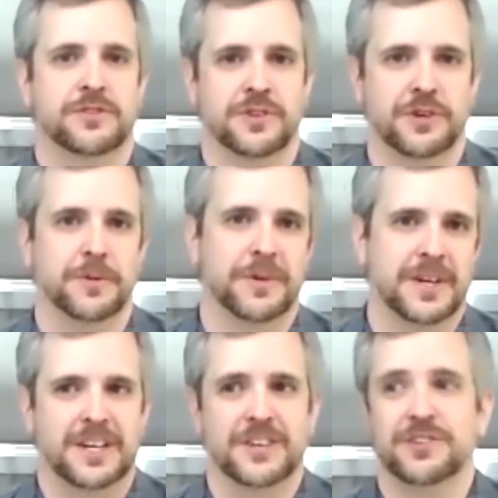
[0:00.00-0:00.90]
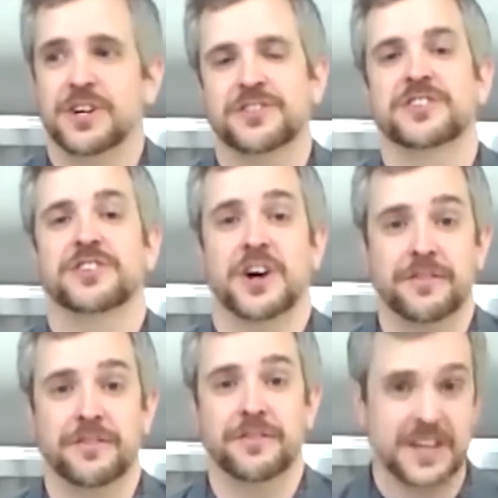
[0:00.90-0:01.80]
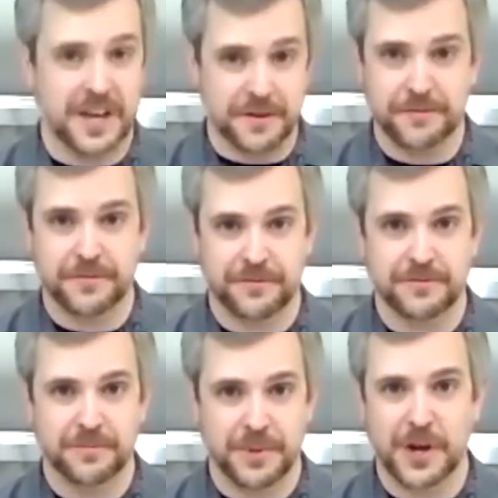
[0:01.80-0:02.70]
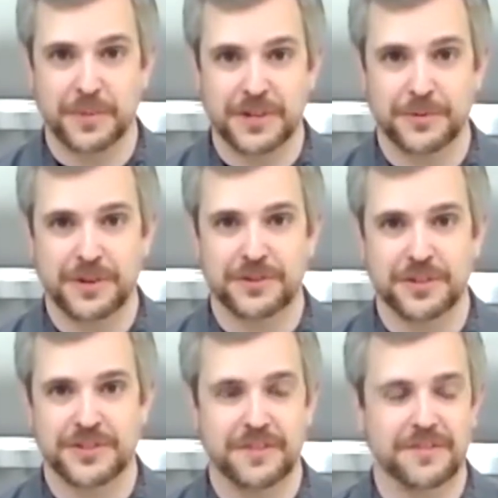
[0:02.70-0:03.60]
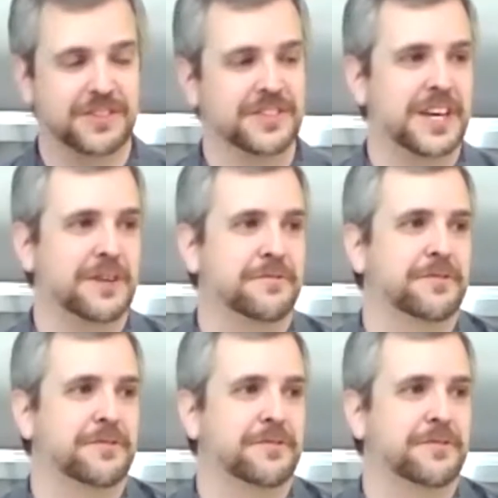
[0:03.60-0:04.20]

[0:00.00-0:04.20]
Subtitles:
So as long as it's oven safe, by all means, make sure it's oven safe.